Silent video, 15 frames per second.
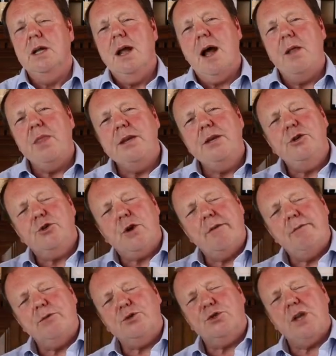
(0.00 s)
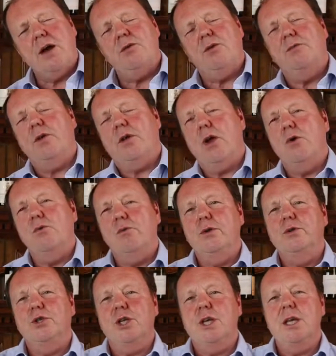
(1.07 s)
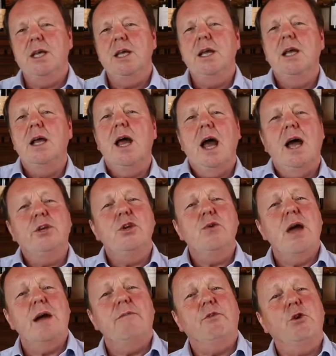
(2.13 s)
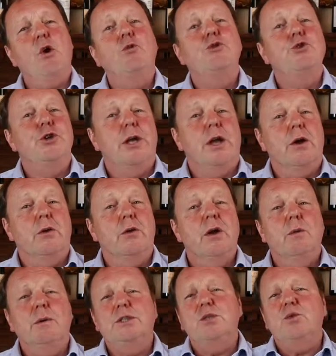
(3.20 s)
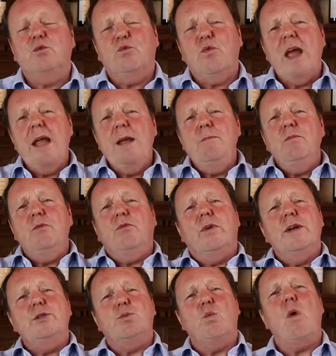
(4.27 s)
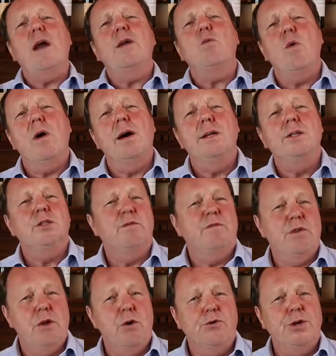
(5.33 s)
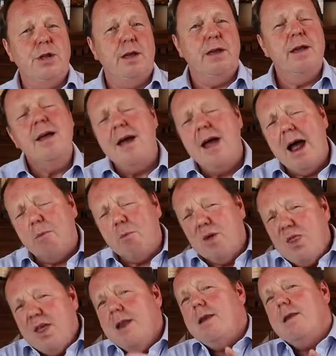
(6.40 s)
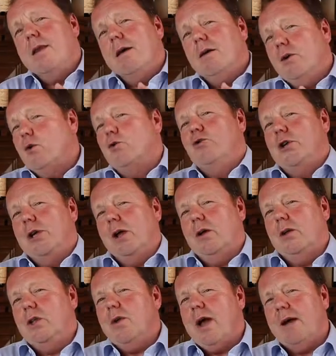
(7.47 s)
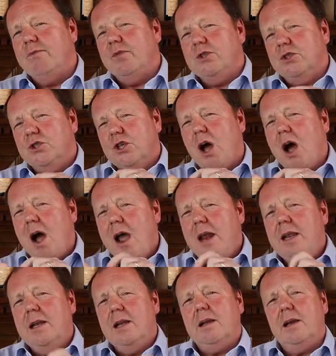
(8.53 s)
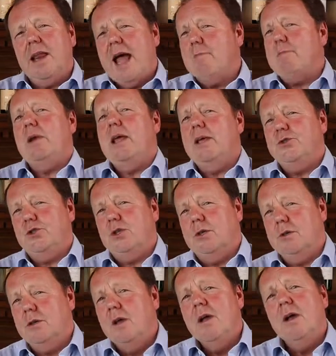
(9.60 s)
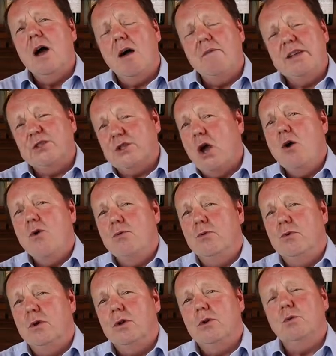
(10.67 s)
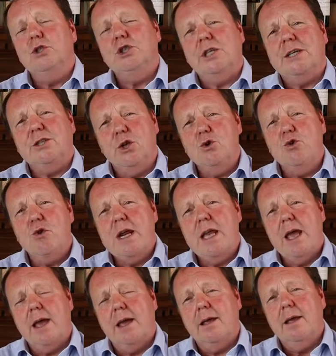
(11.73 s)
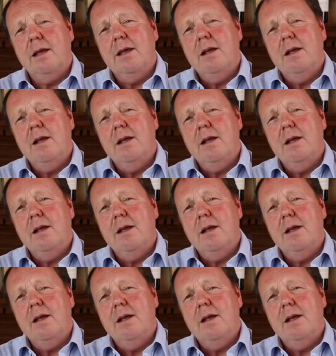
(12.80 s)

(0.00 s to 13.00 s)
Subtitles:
And then you travel south of the Côte Rôtie and you have Condrieu, which is famed for its white wines of Viognier. And within Condrieu, you have this tiny little appellation of its own called Châteauneuf.